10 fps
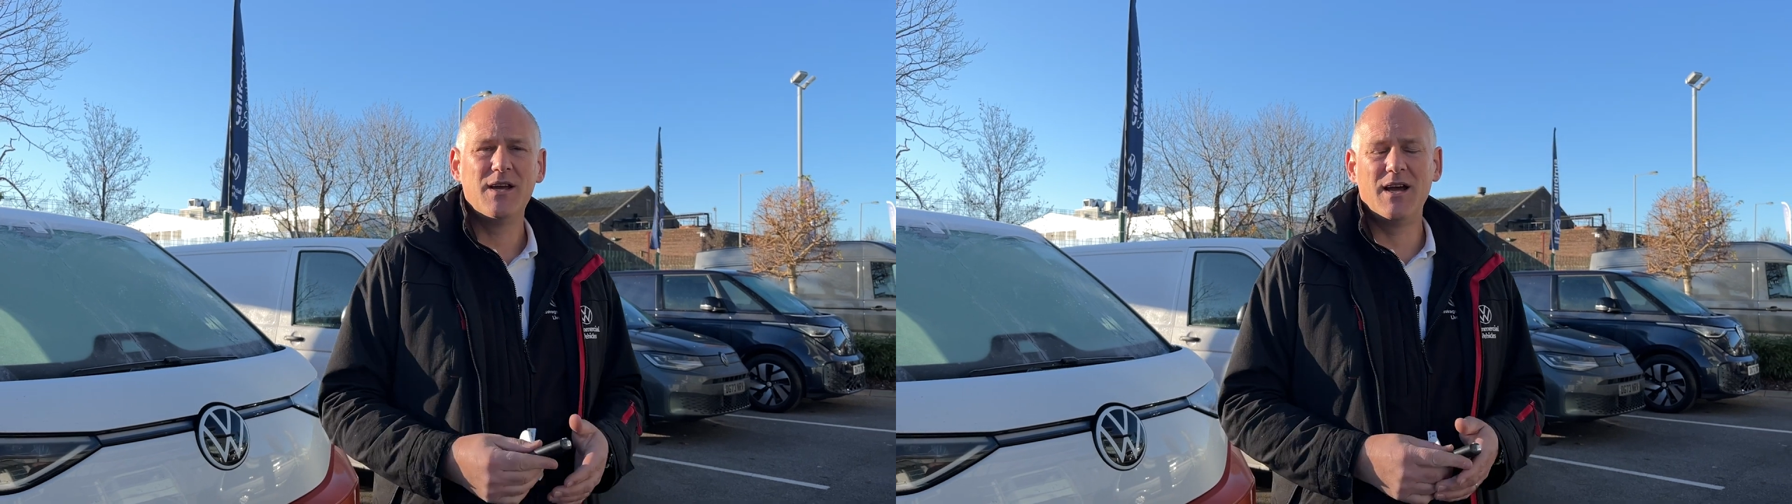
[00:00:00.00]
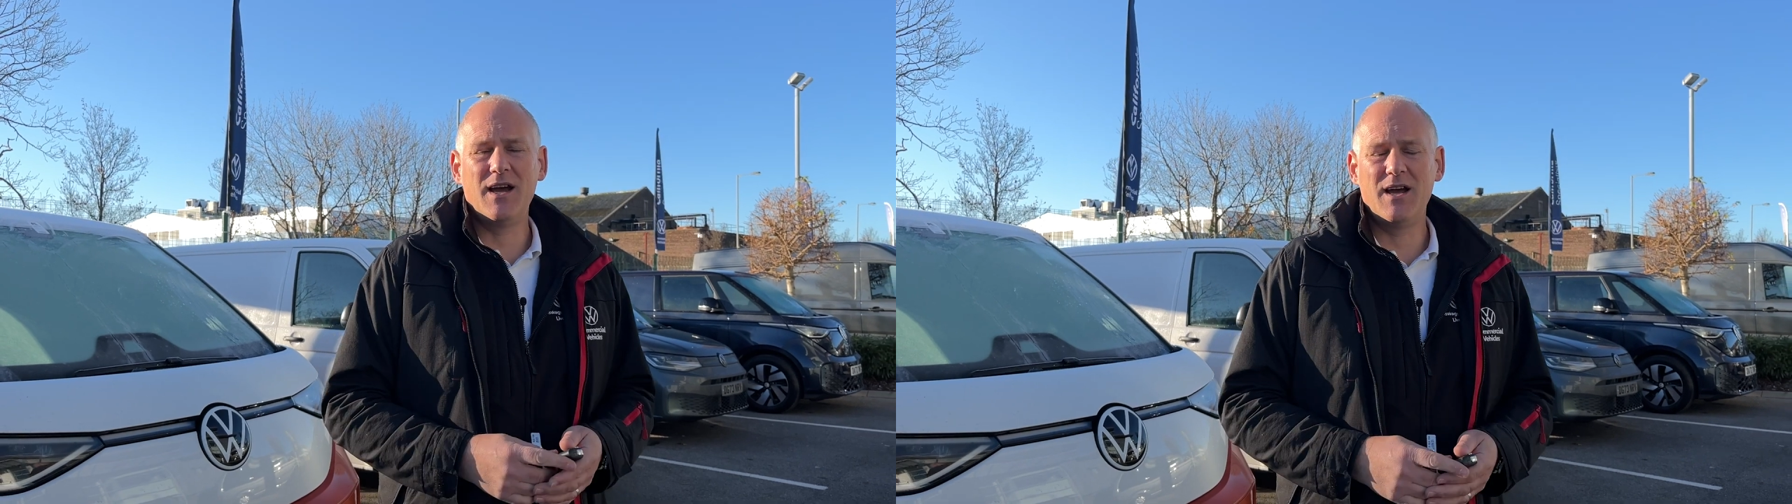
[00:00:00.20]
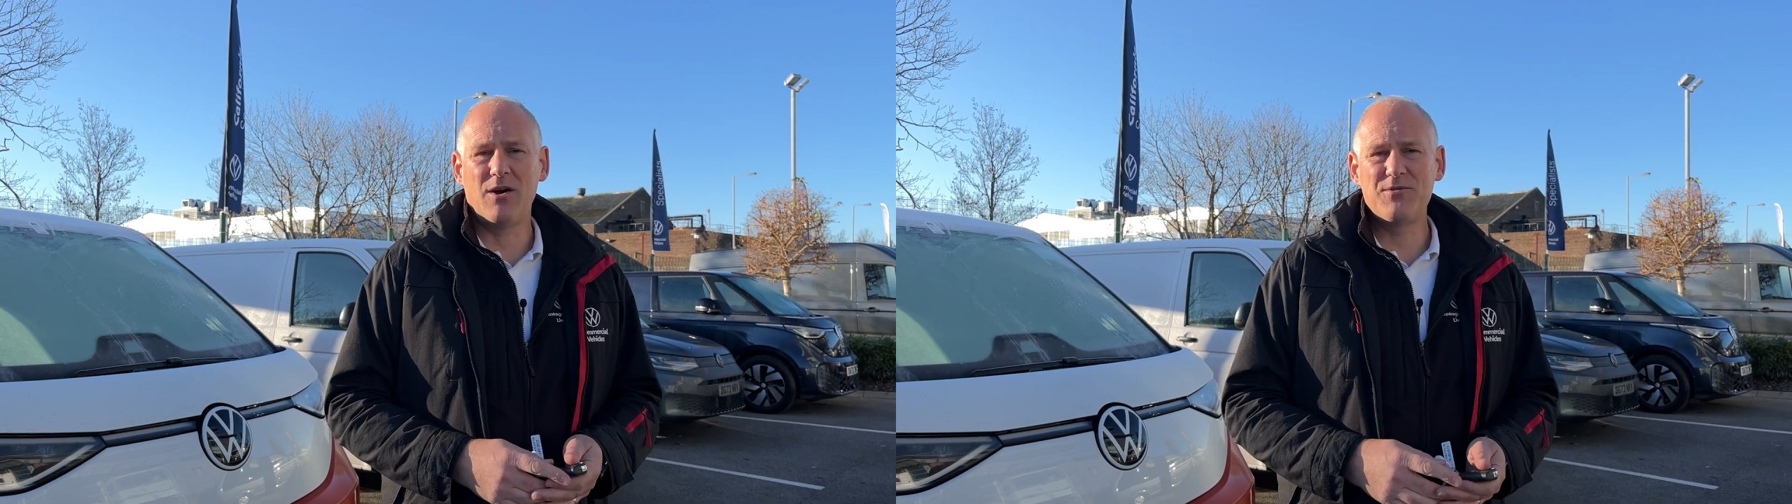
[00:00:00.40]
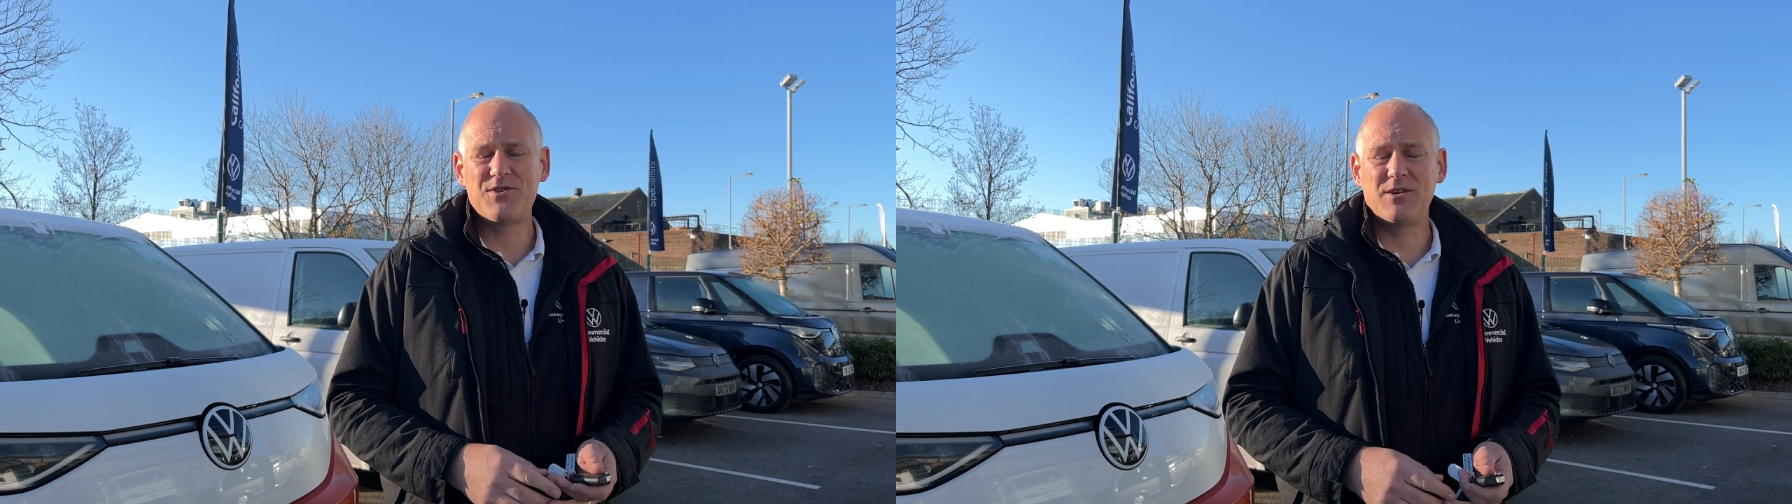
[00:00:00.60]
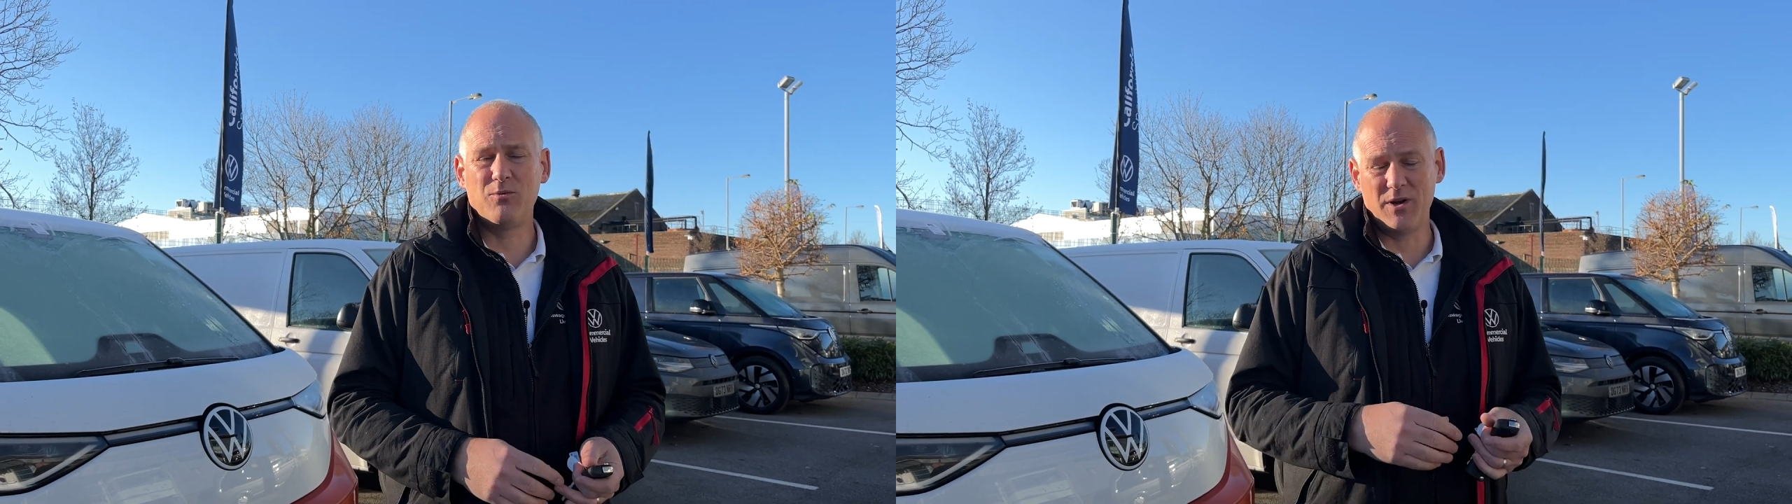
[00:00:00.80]

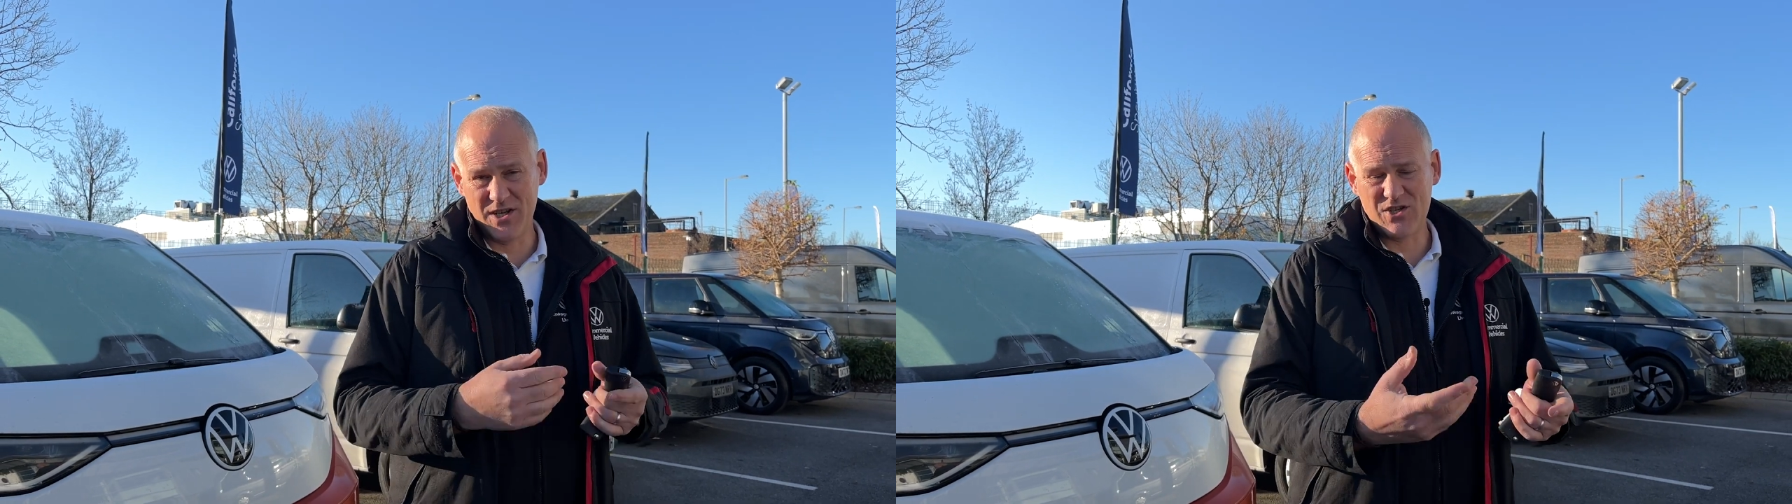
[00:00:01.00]
obviously when it